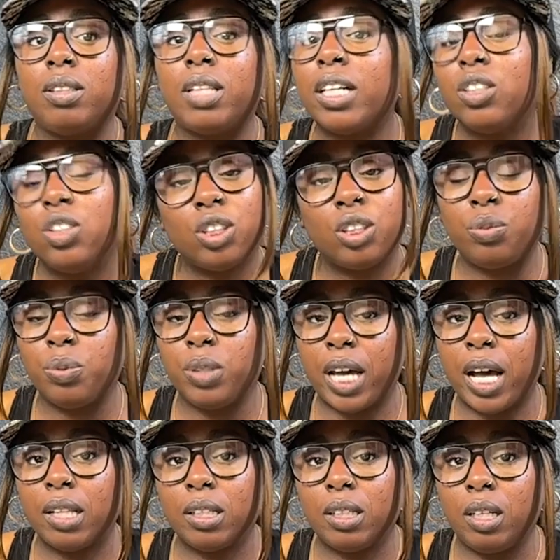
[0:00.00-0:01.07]
that's just
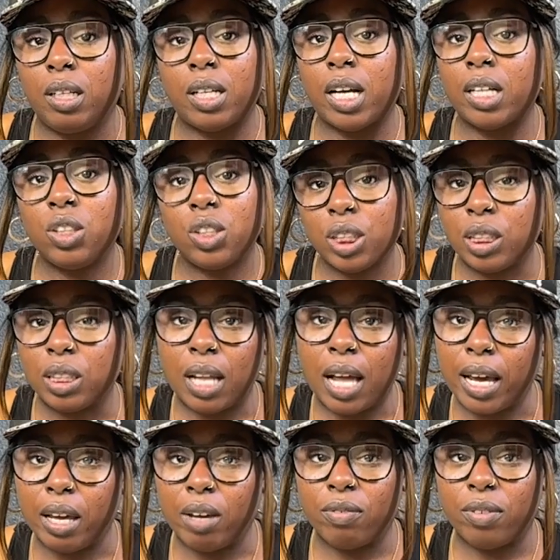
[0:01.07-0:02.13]
reality. That's just
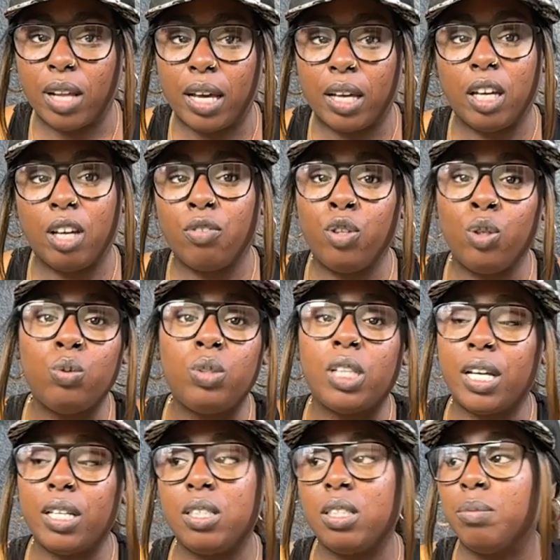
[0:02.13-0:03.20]
life. Like if you
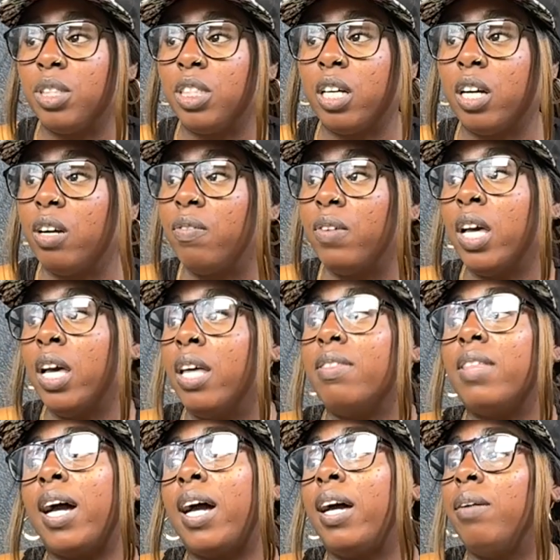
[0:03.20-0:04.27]
said some stuff
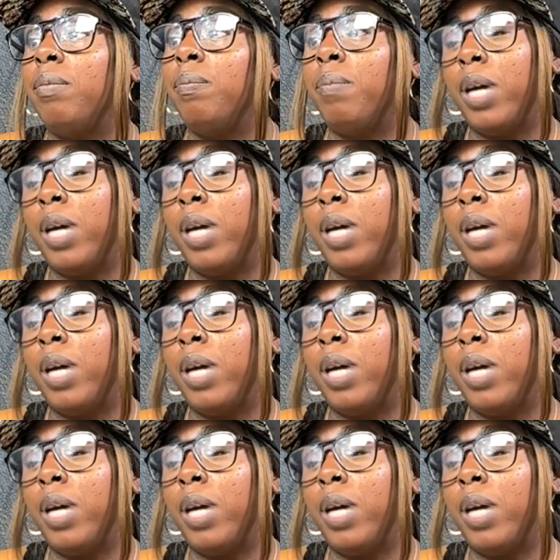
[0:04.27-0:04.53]
that